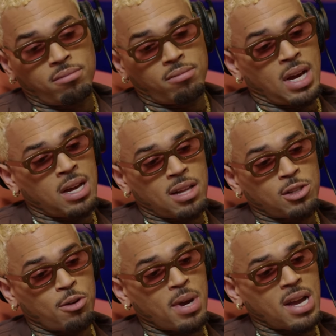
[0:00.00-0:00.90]
I, I
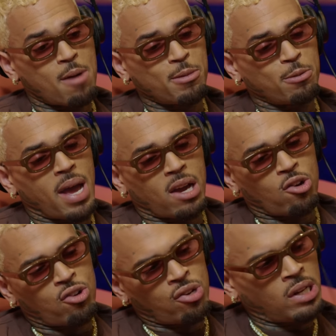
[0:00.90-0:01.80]
turned my comments back
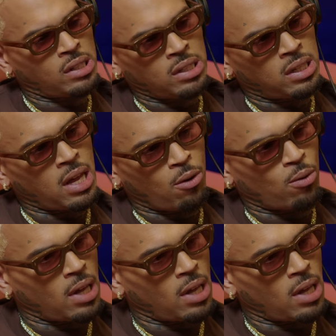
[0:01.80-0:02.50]
on and just let it,